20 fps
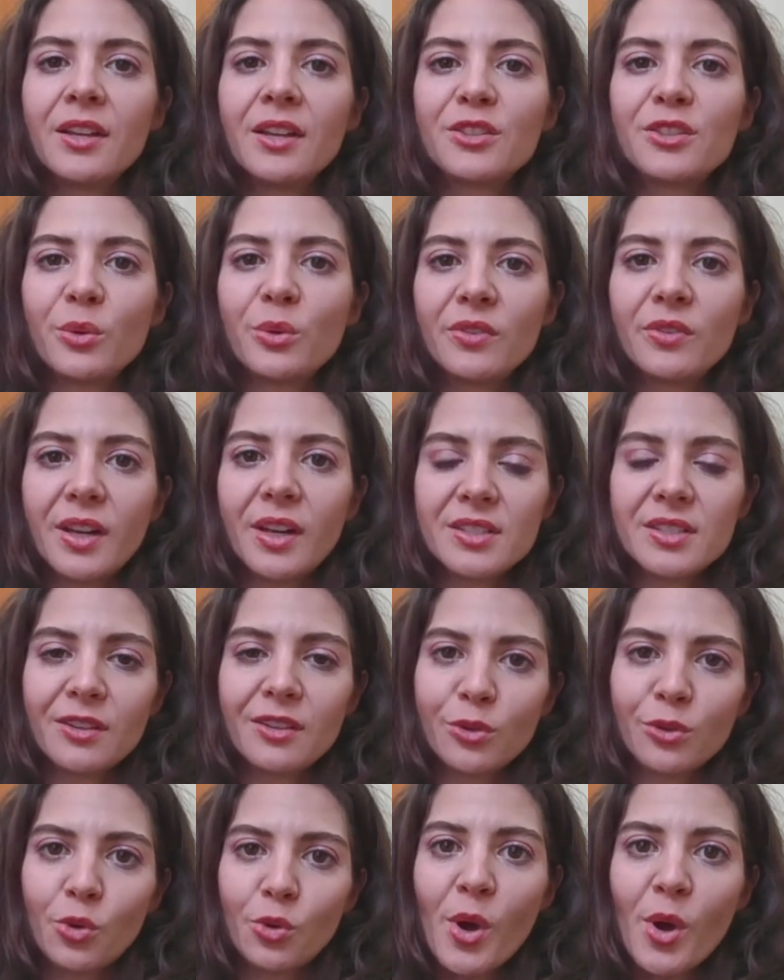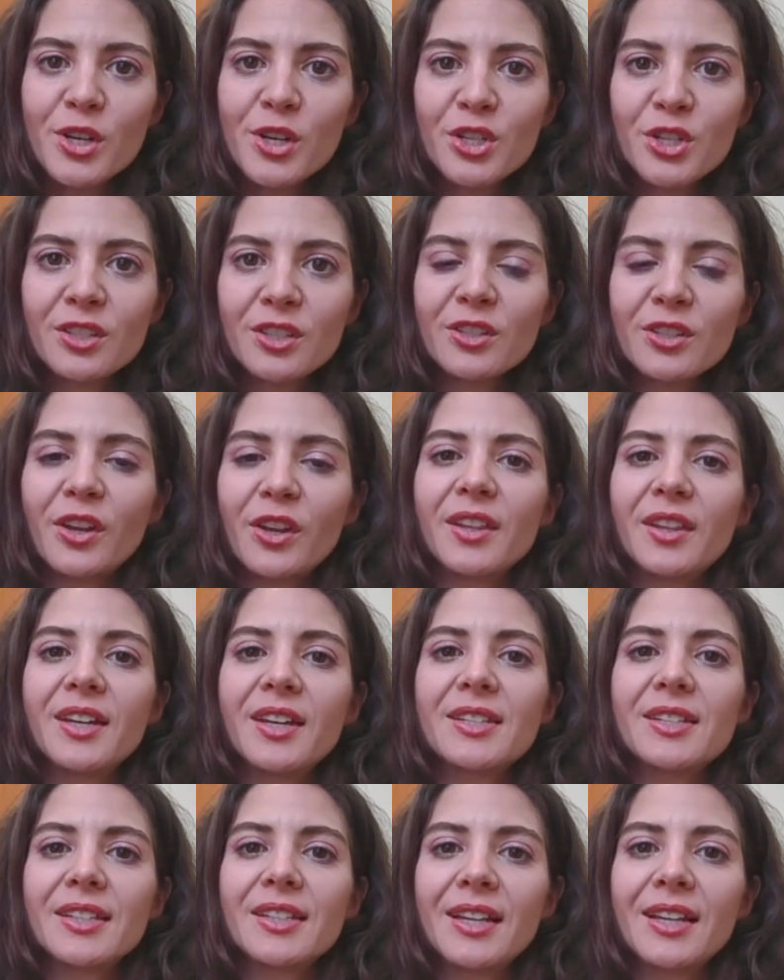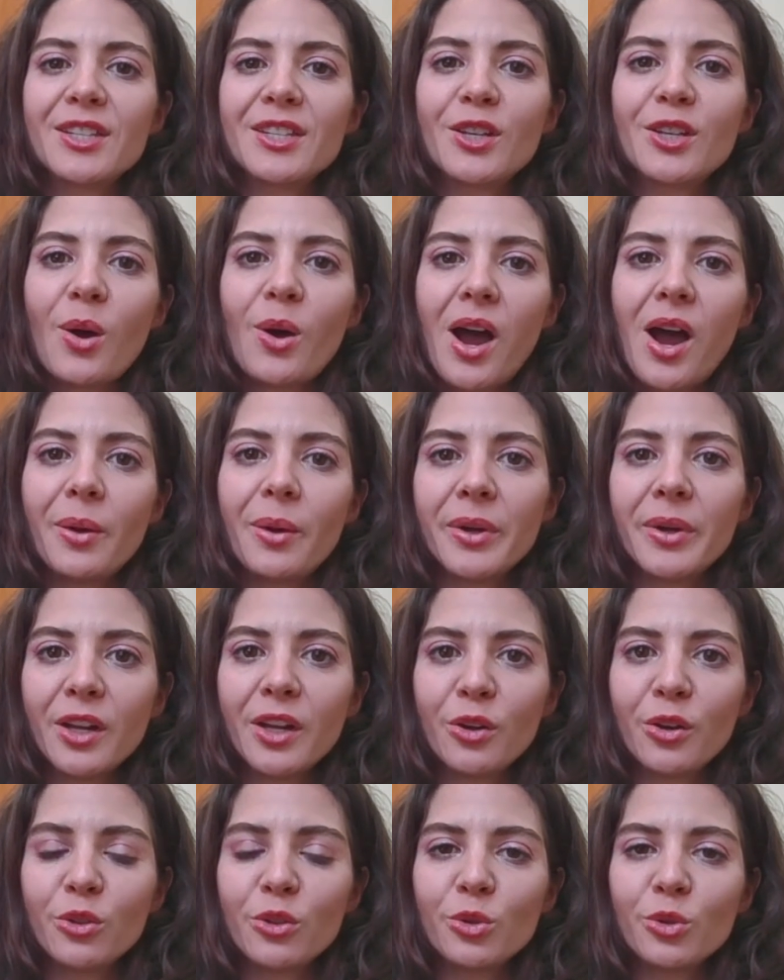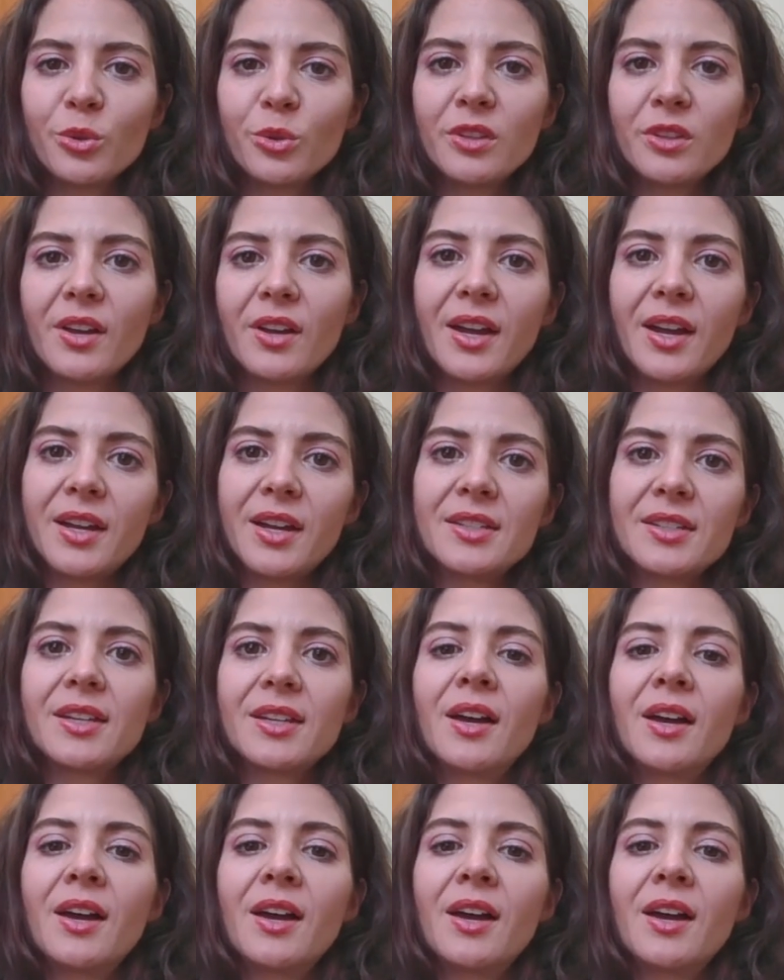So we've had several questions on this, and so I want to go through with you guys